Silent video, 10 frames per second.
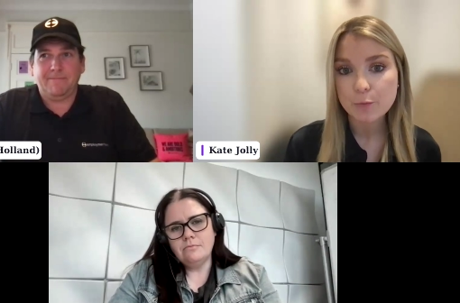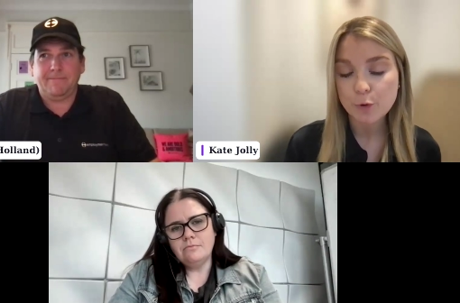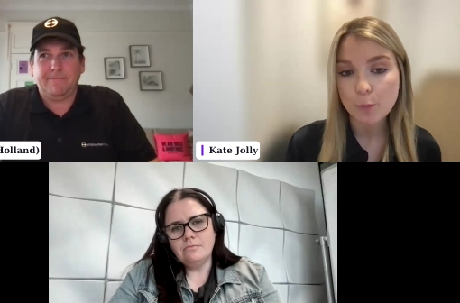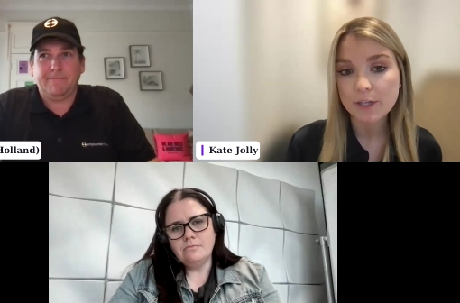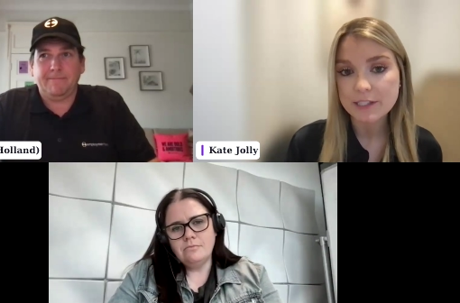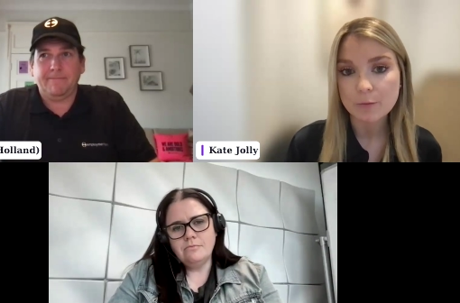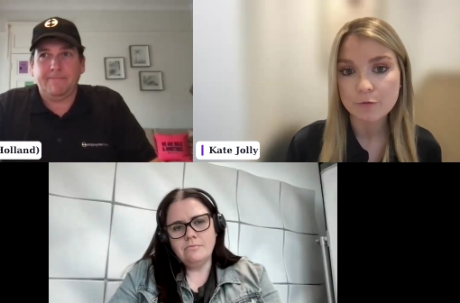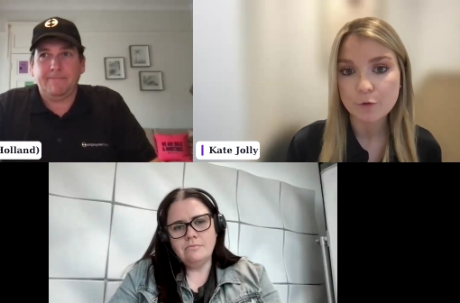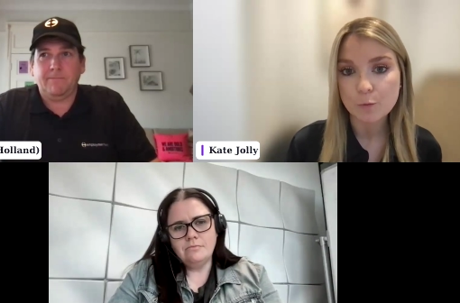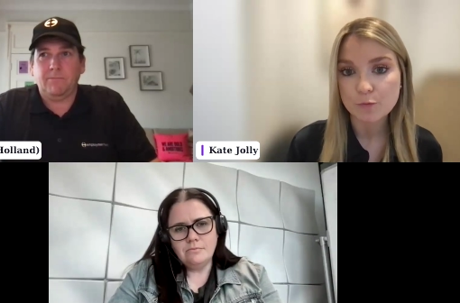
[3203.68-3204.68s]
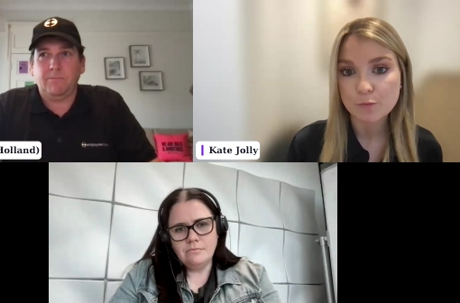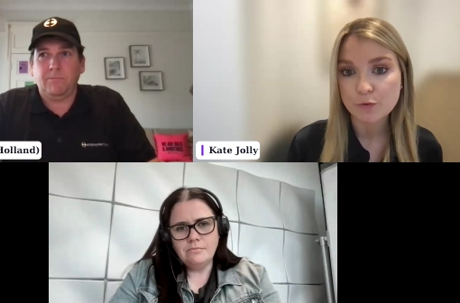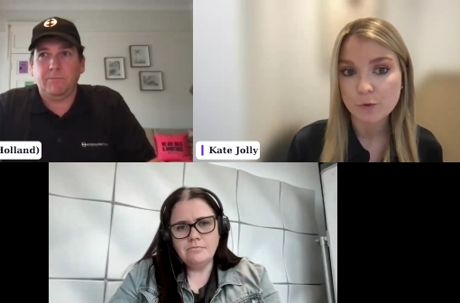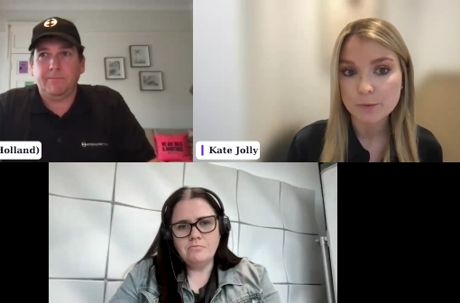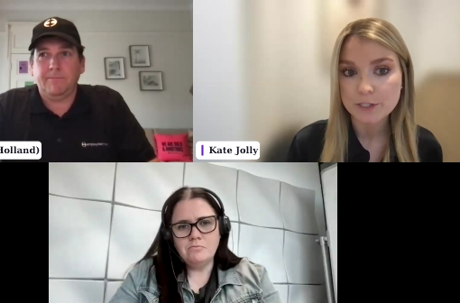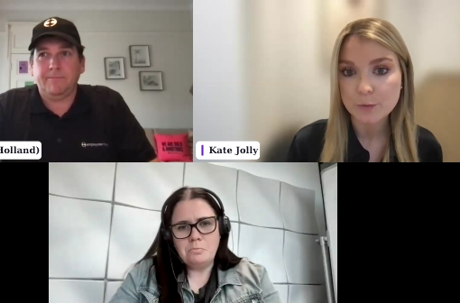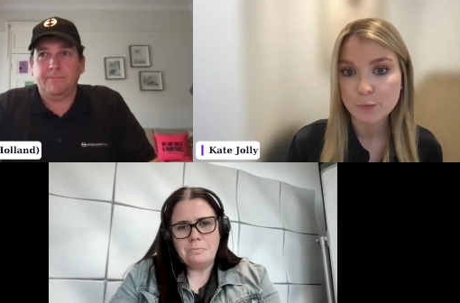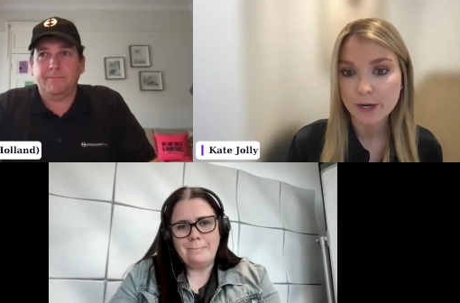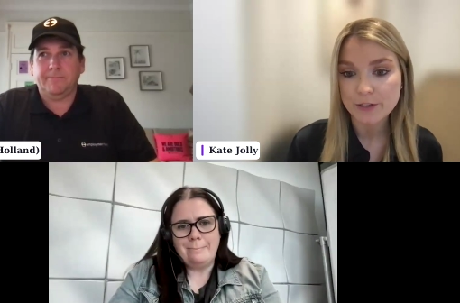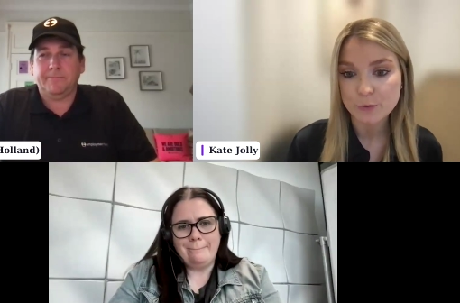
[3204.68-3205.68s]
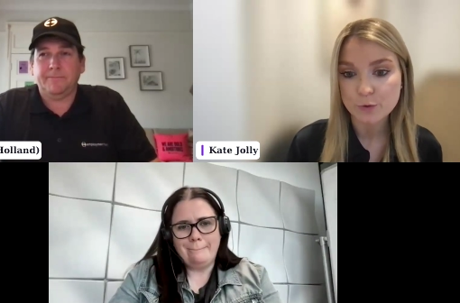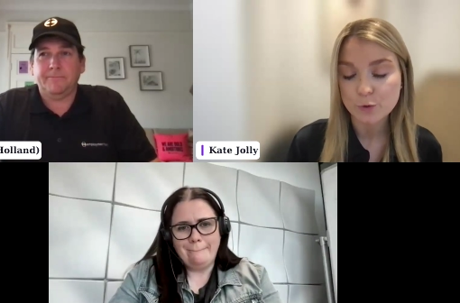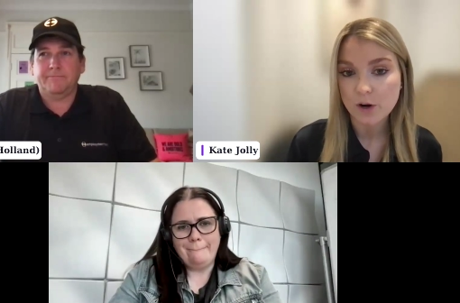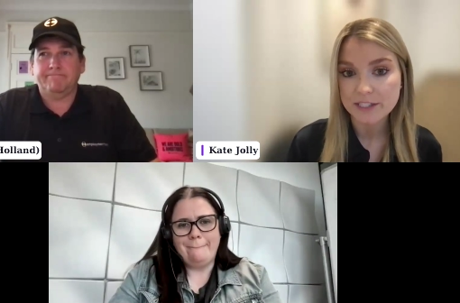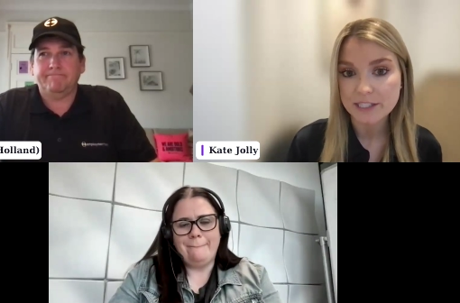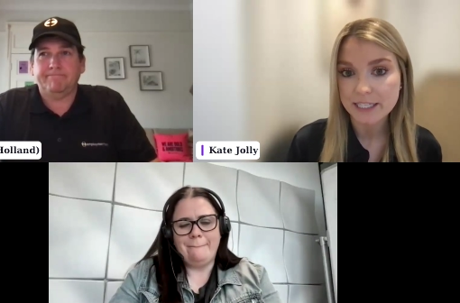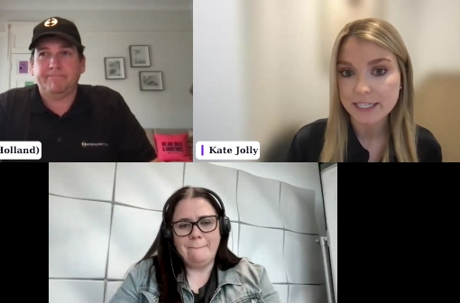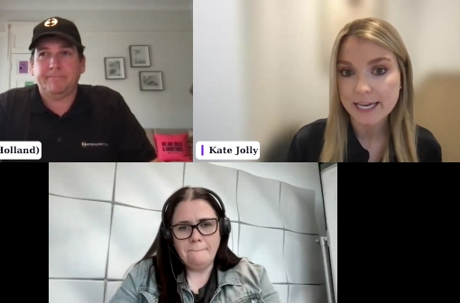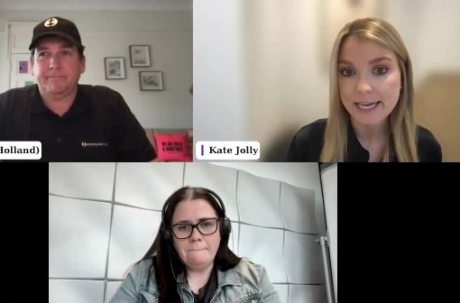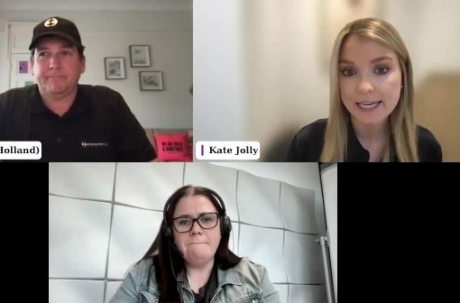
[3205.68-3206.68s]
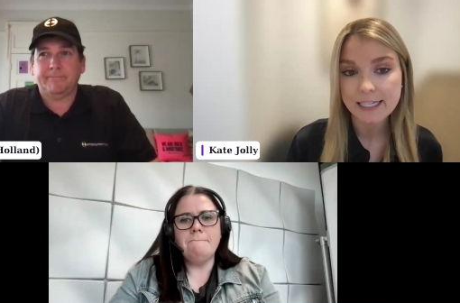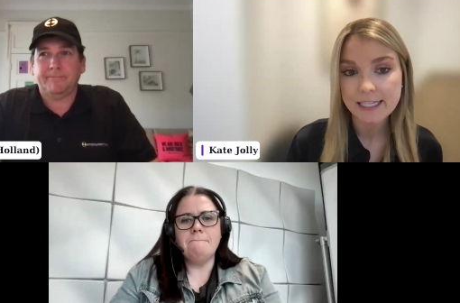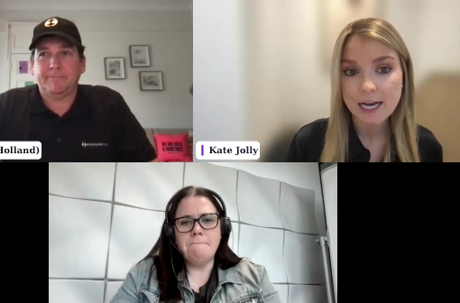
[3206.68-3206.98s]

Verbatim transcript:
Speaker 1: probably some form of performance appraisal twice a year